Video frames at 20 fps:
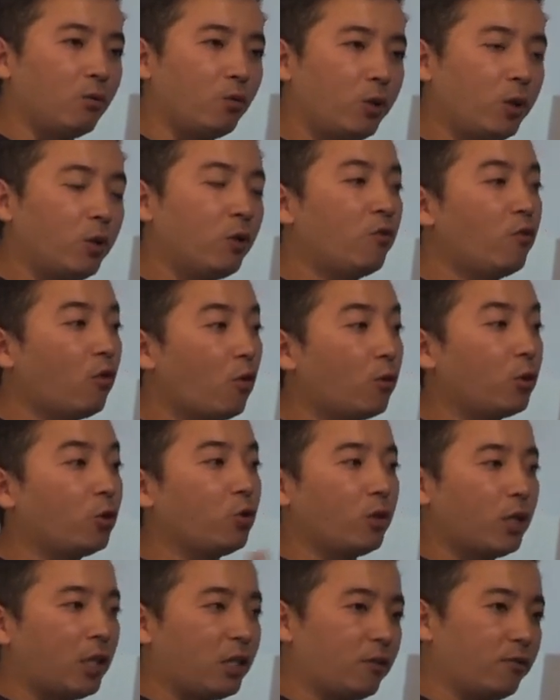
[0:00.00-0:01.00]
we look forward
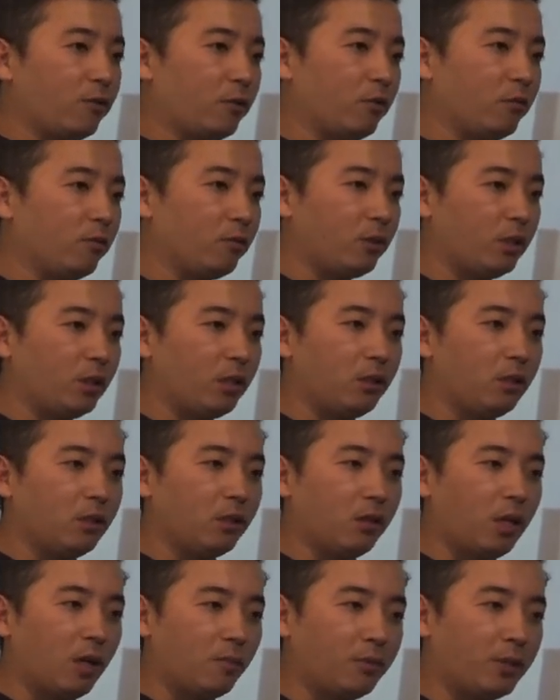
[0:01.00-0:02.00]
to kind of, you know,
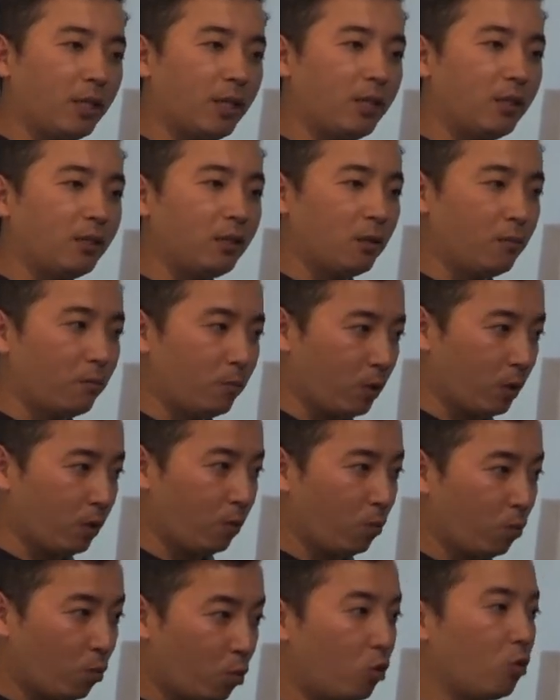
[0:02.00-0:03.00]
updating them with
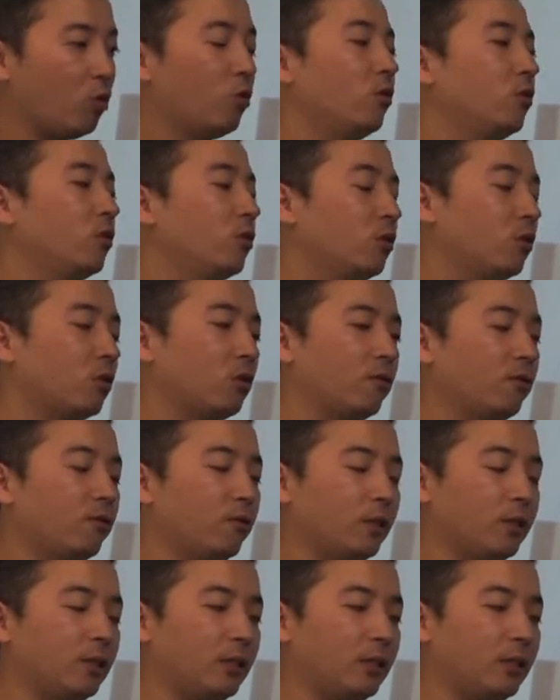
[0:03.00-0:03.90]
more sort of